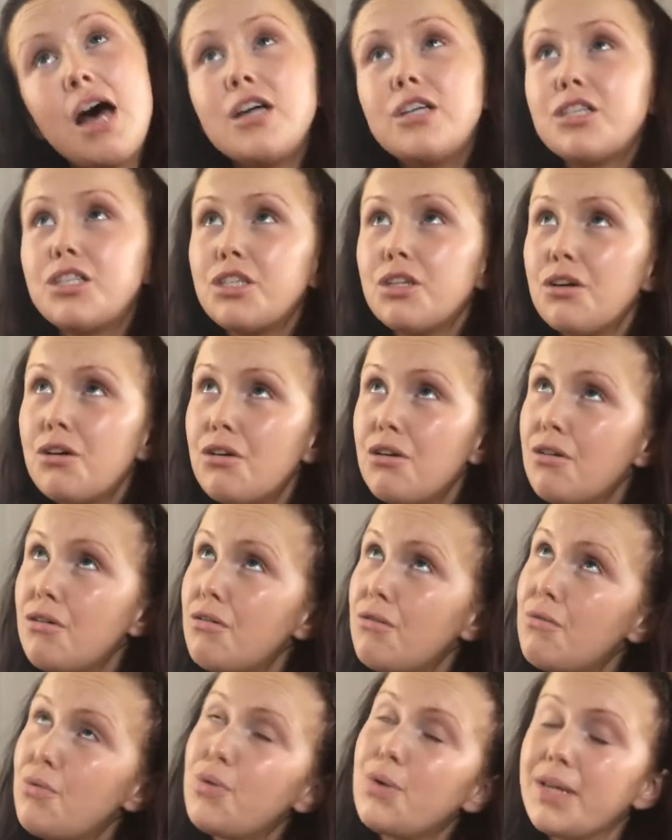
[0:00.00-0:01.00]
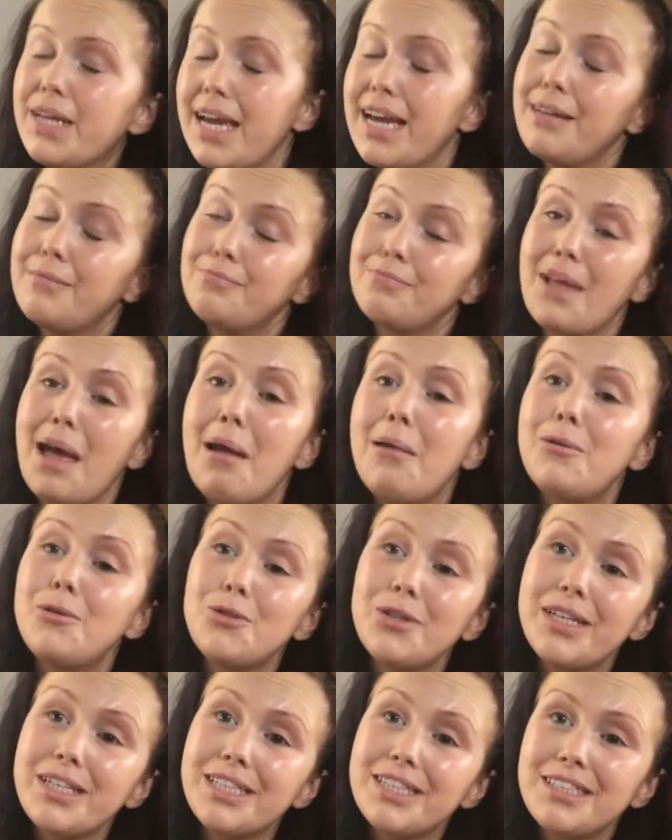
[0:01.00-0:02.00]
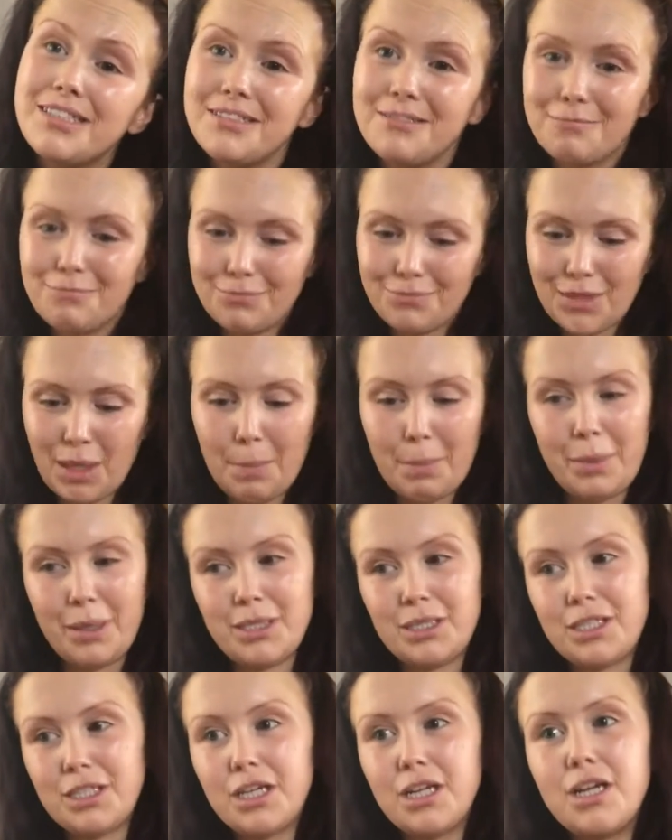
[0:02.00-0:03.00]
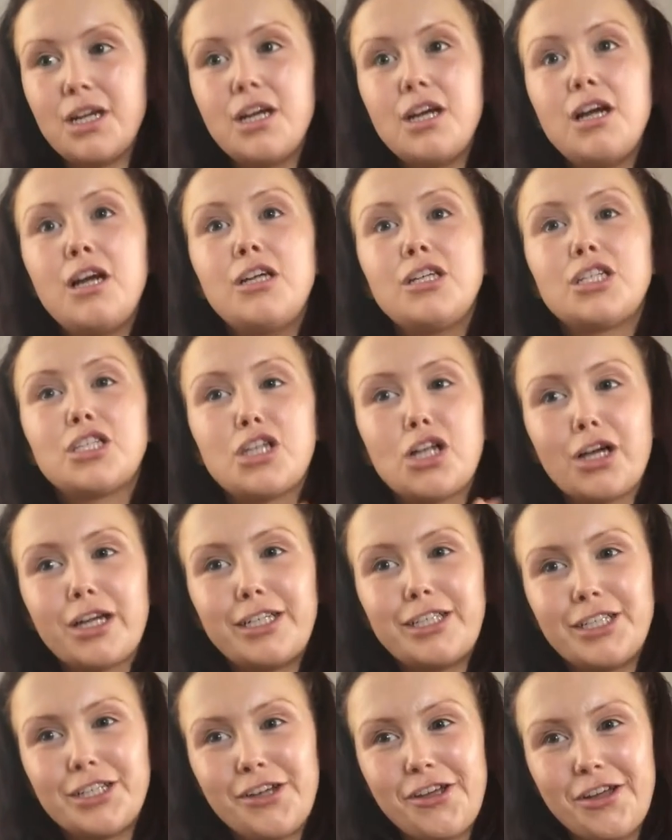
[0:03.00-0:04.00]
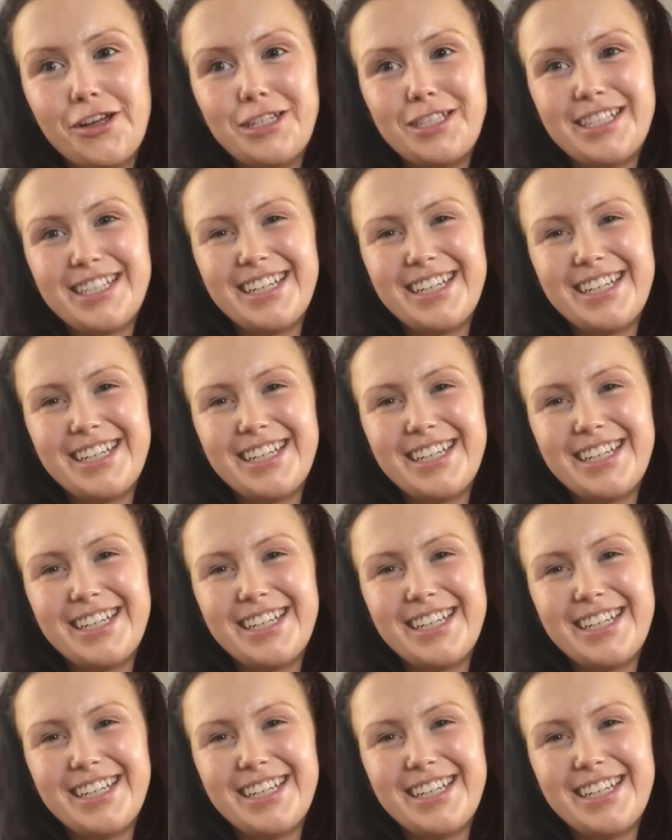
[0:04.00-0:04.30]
So yeah, I was raging, but she's lucky she's cute.